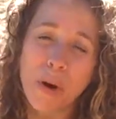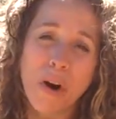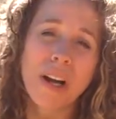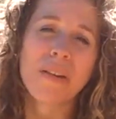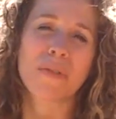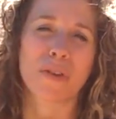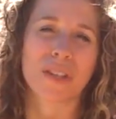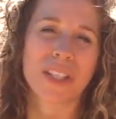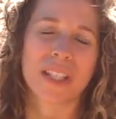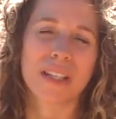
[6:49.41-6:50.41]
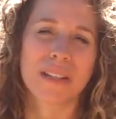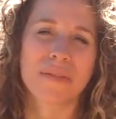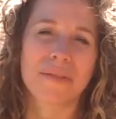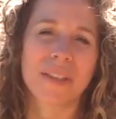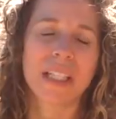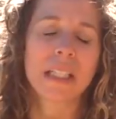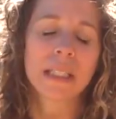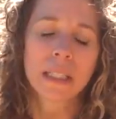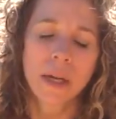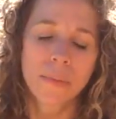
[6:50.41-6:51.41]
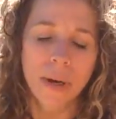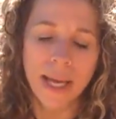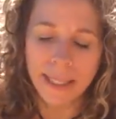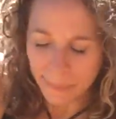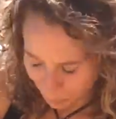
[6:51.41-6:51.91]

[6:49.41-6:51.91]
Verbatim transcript: part of yourself, right?